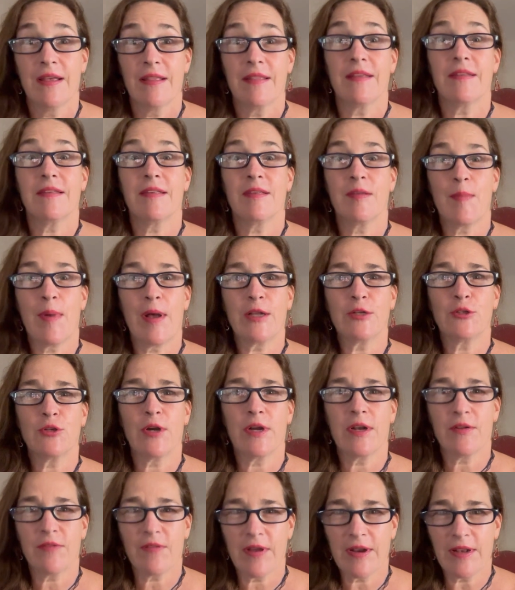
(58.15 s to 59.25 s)
this is about
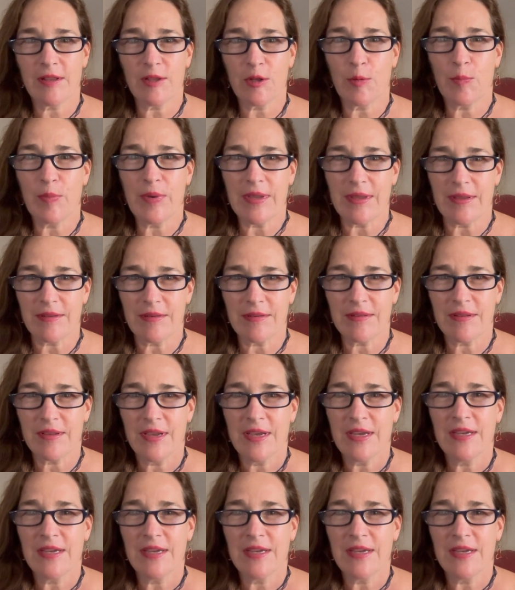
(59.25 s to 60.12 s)
trying to find a little peace.